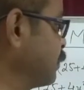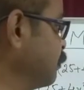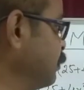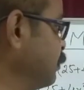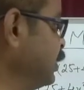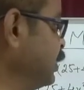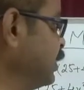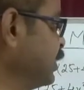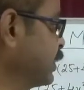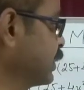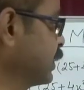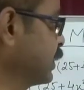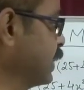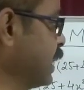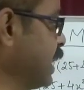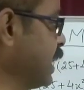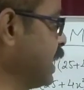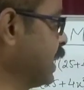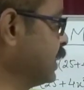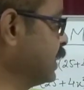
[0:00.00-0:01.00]
can be
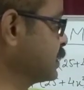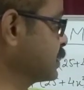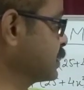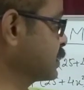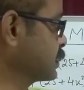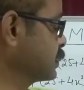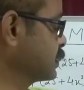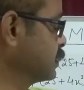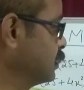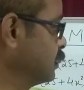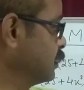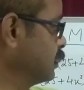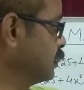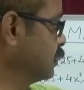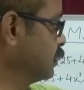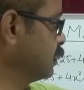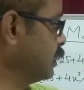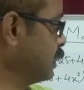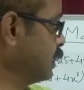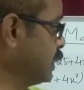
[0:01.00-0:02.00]
written as
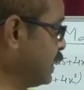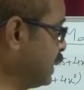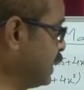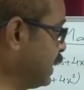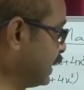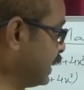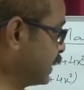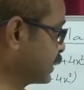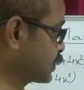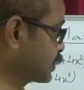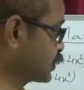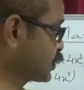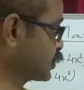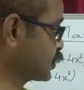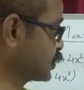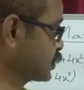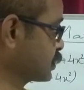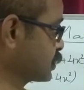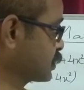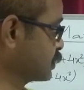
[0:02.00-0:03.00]

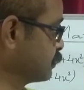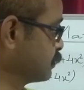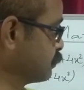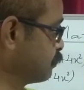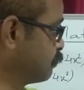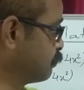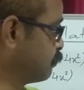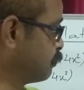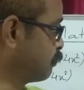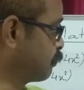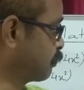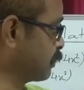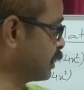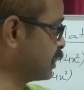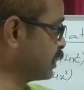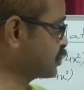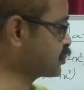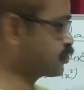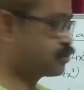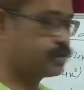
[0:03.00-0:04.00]
x
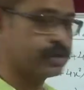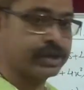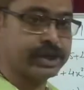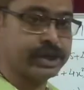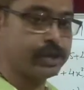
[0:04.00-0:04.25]
plus